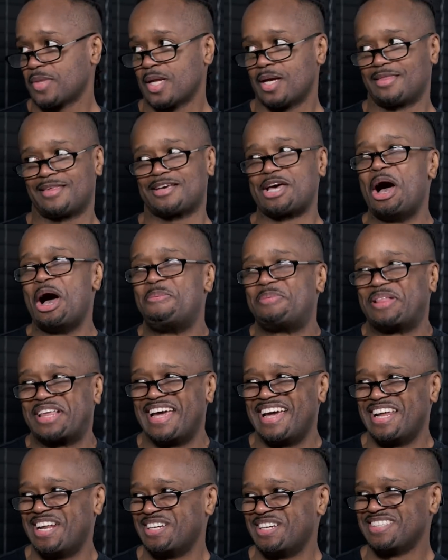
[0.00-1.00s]
It's a
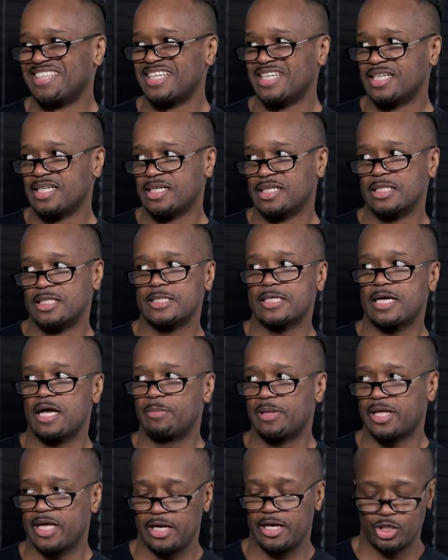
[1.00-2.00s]
complicated, it's a
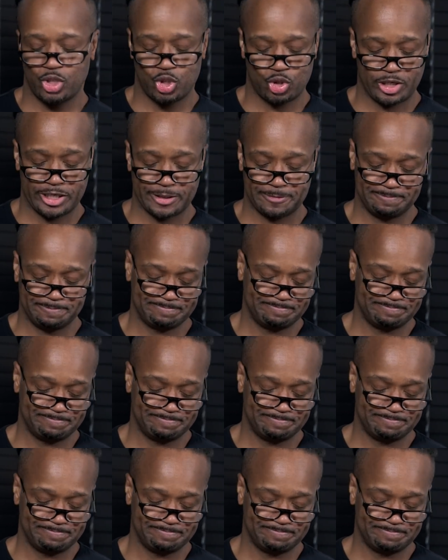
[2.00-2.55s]
complicated trick.